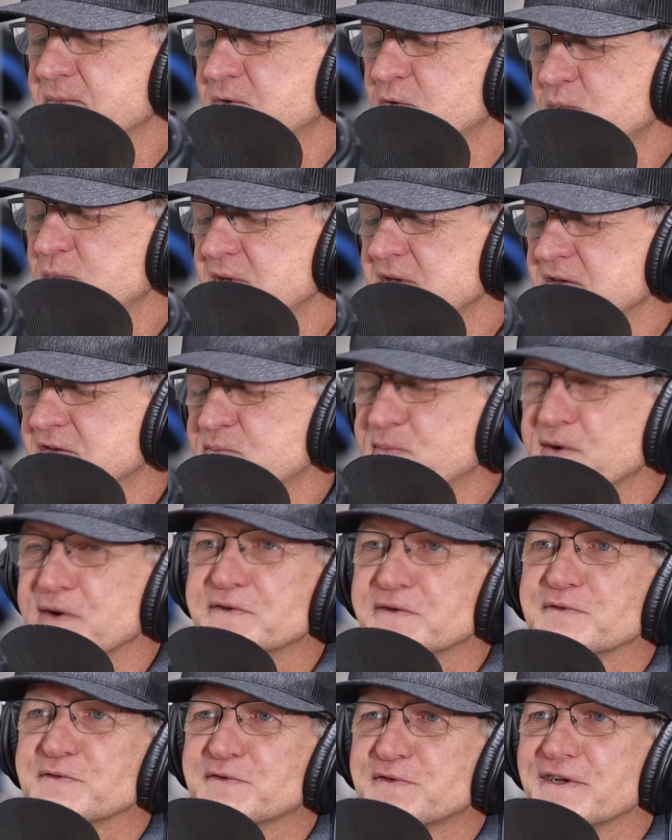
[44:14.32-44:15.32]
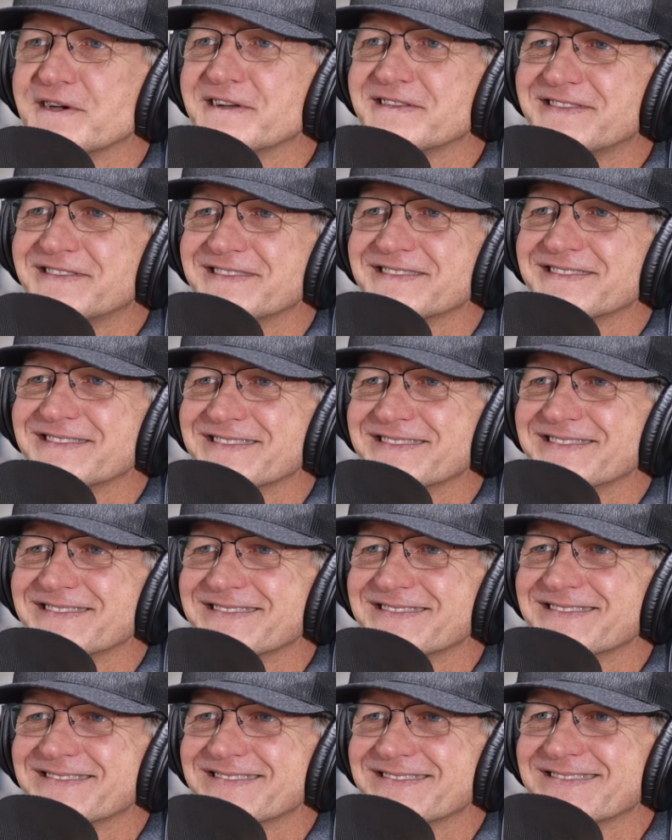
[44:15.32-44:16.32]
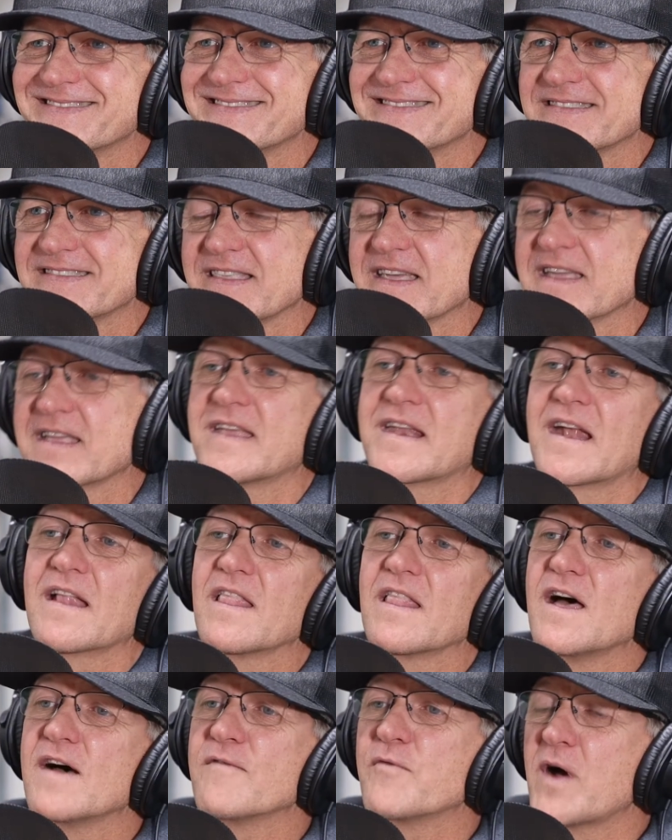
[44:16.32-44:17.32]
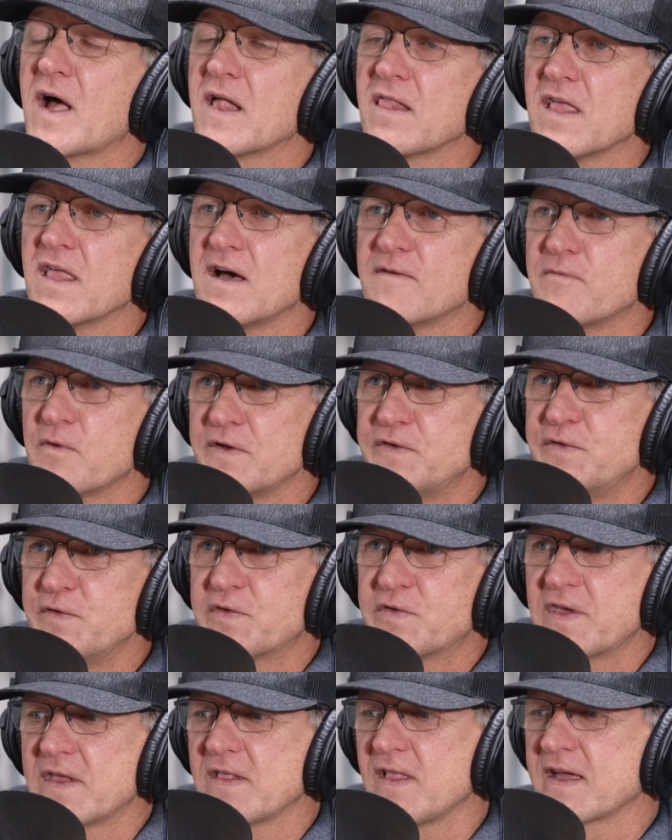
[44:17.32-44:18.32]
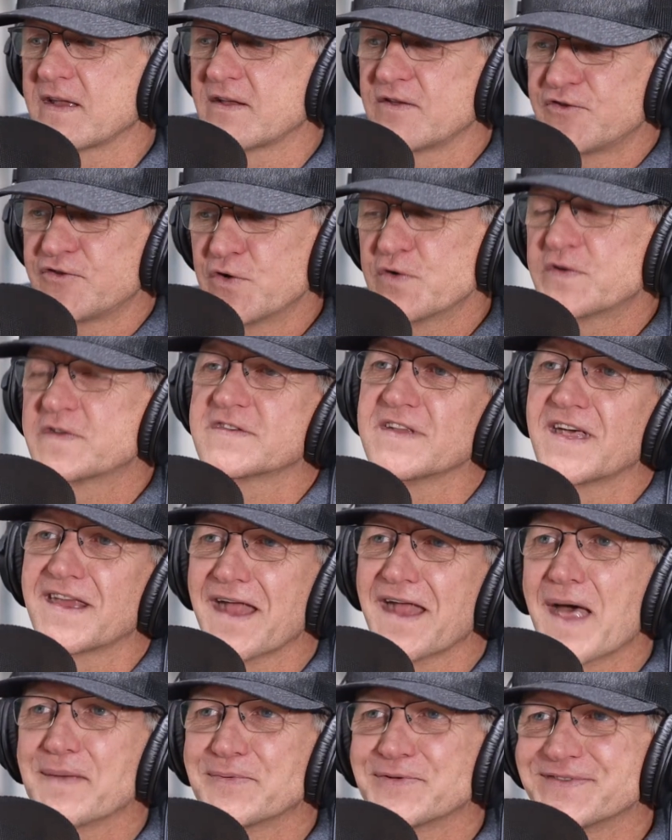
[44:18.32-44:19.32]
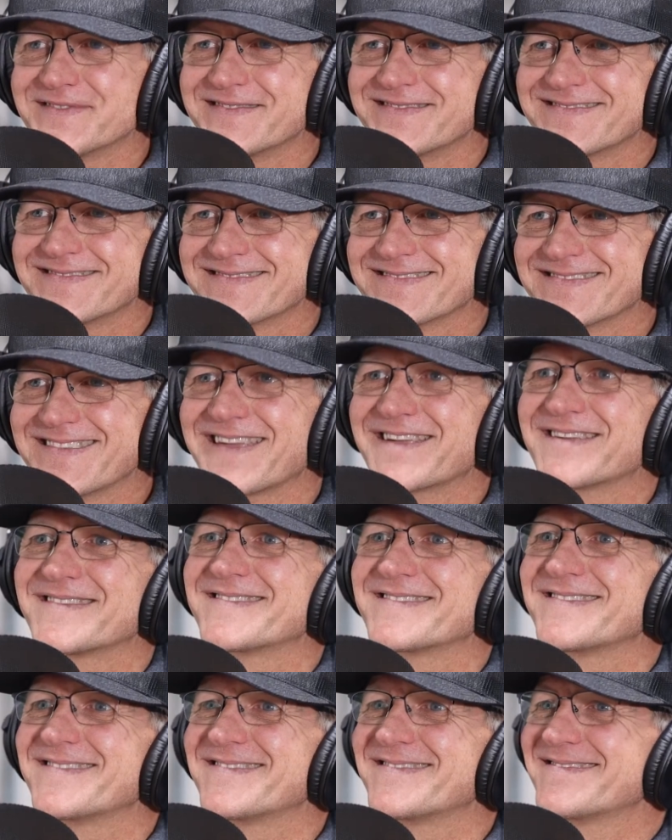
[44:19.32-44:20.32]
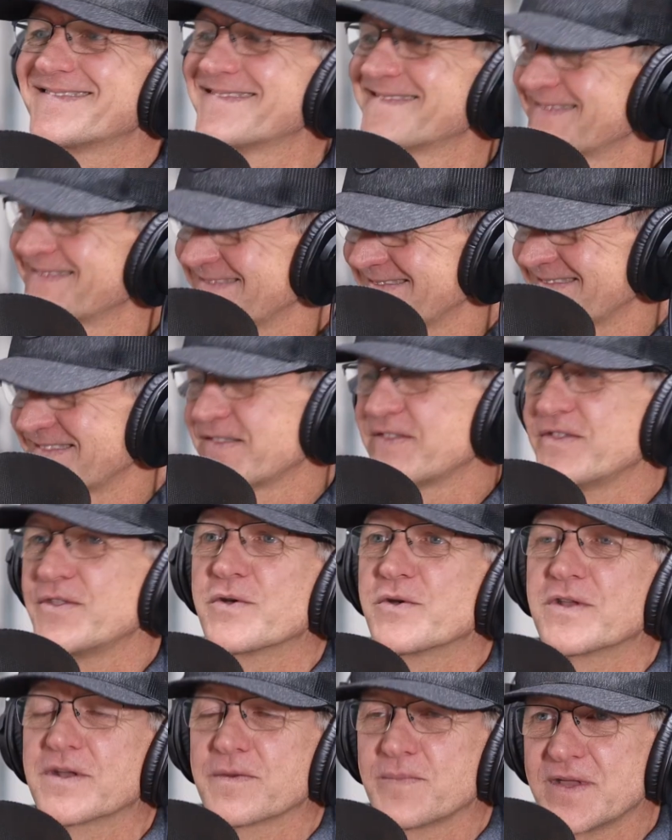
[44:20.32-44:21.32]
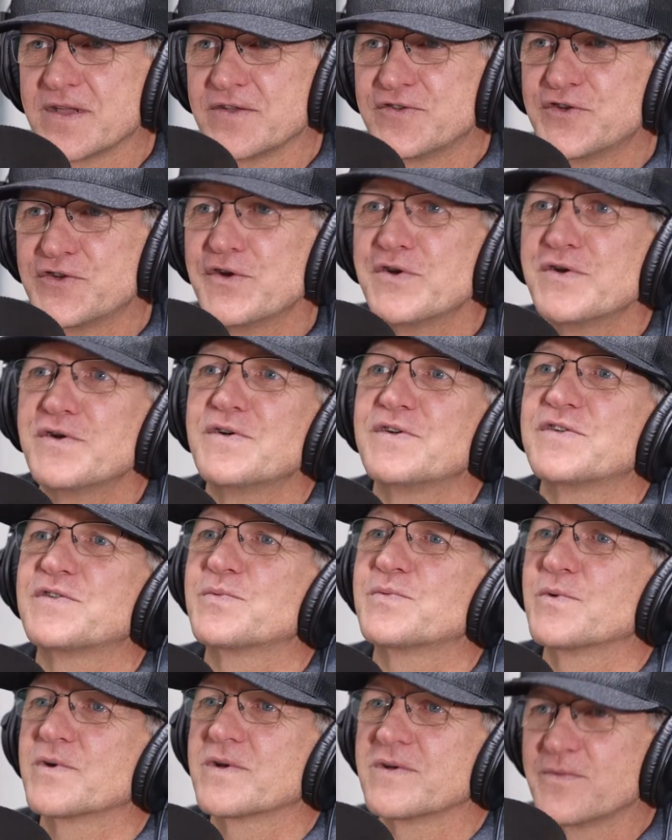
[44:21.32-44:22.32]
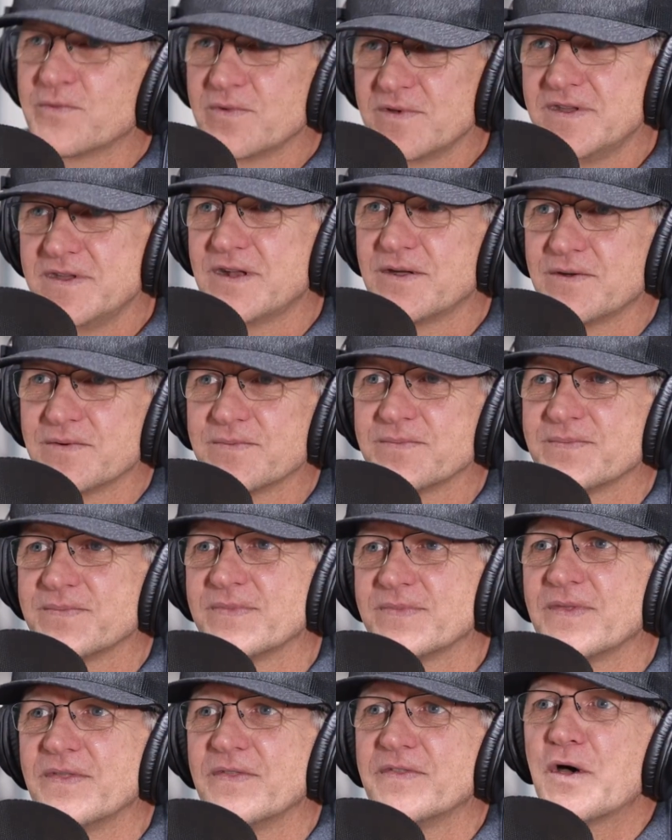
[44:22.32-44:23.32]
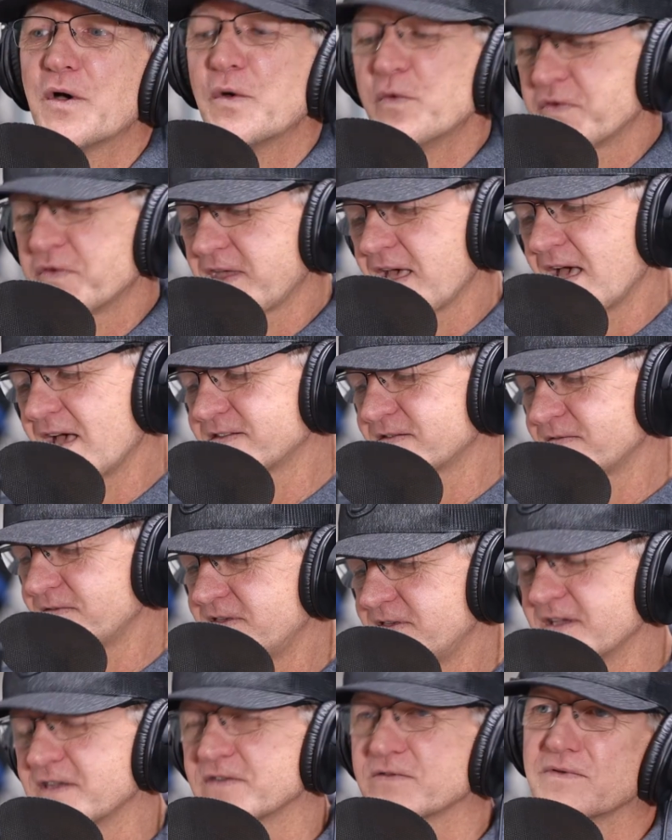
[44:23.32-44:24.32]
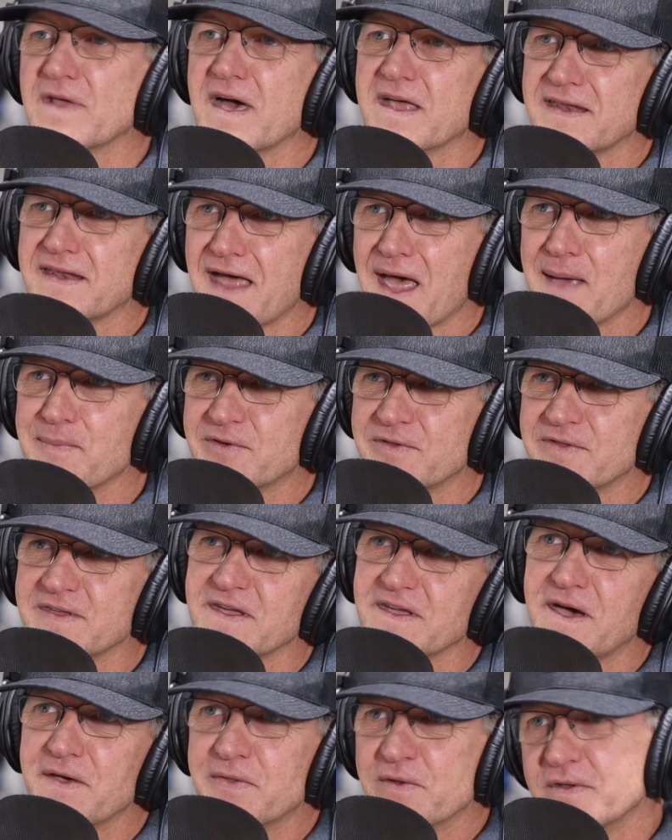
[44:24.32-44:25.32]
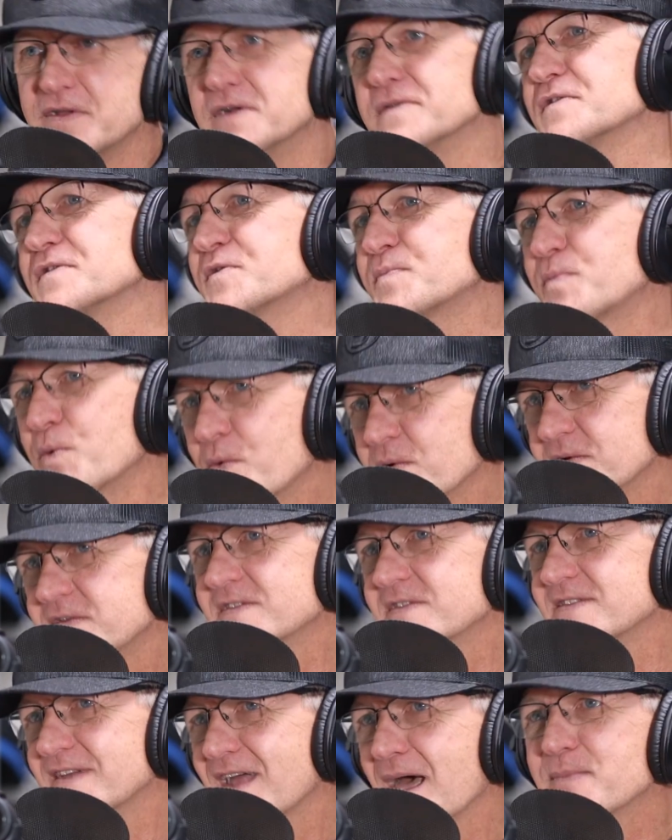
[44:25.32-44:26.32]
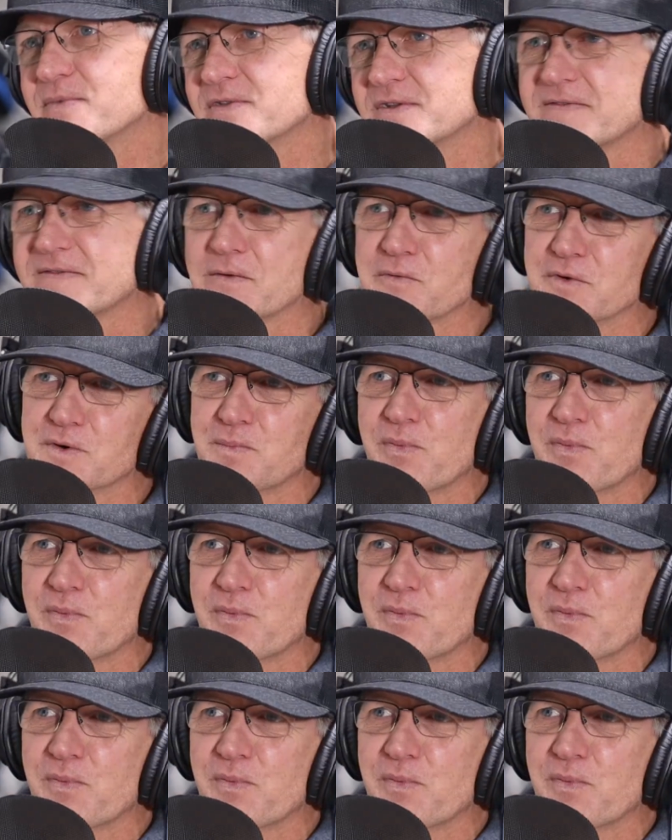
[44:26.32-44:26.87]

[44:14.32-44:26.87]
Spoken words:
to be spiritual studs. Like, and I love what you said. Like, church is not an option. Like, they're going to be at church. Those kinds of things are not an option. The other, the sports is an option if they want to